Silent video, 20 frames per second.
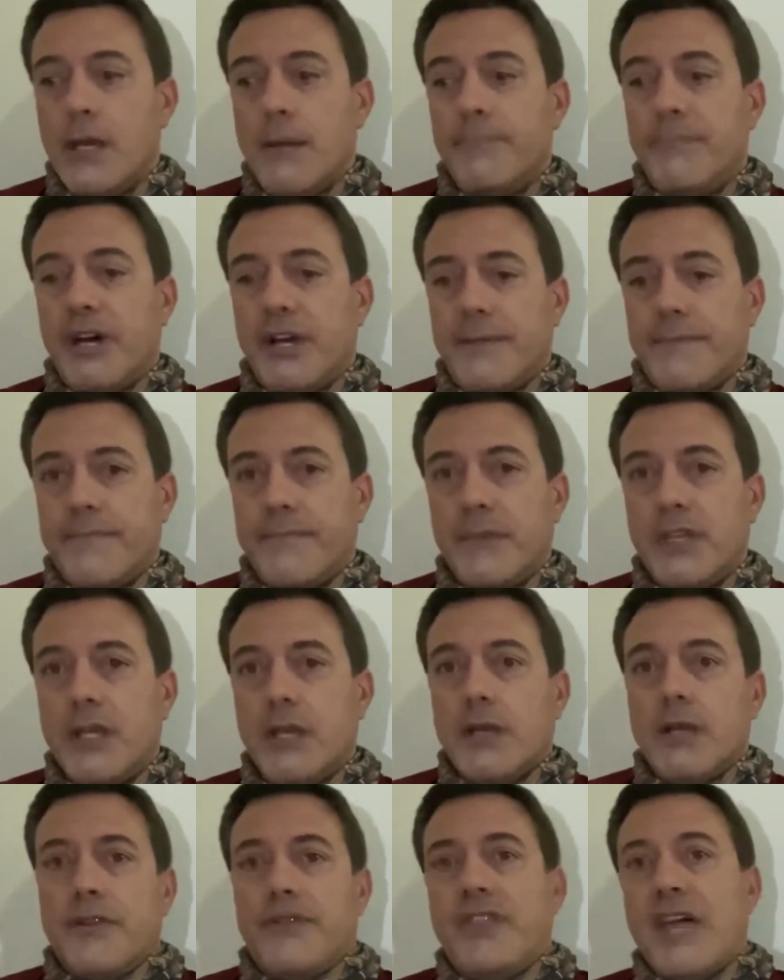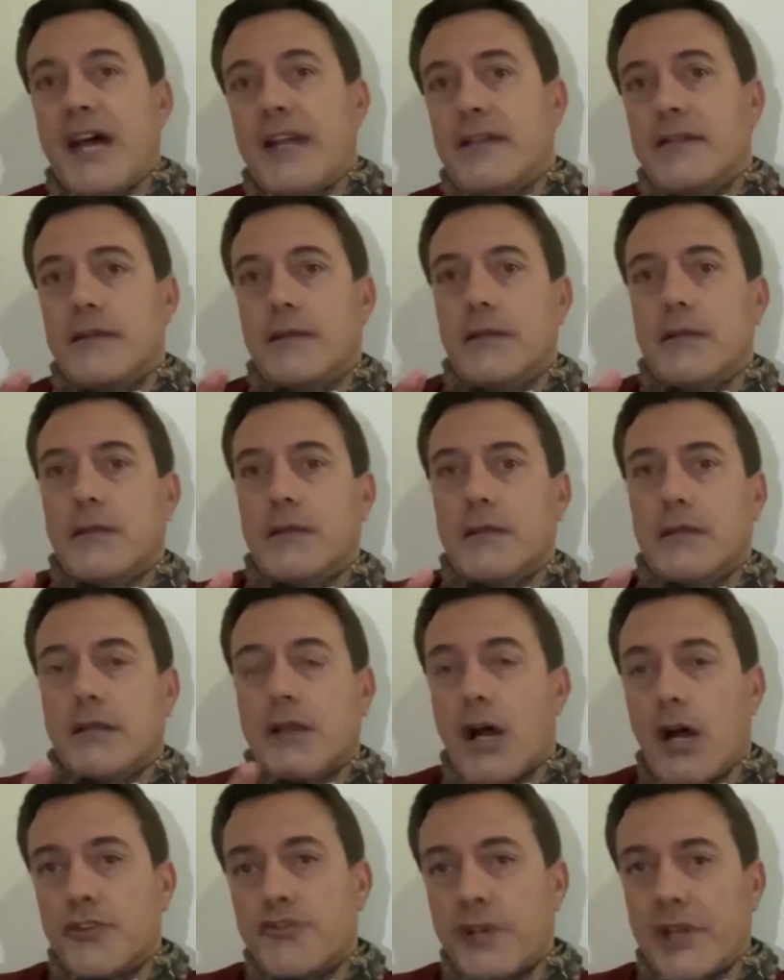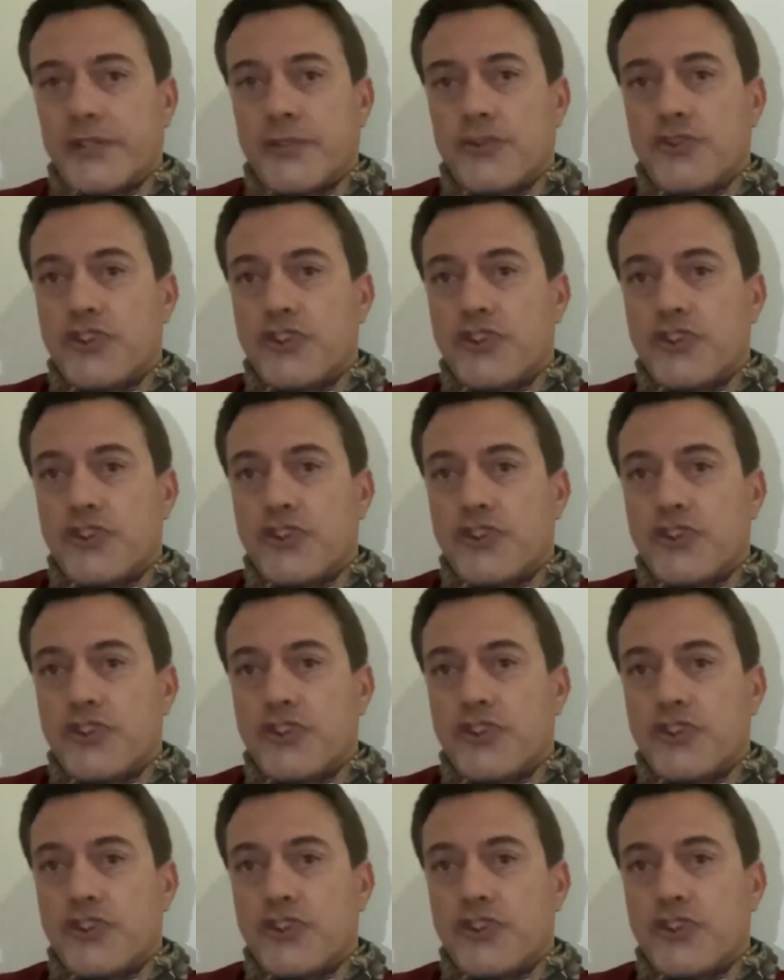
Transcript: But that contractor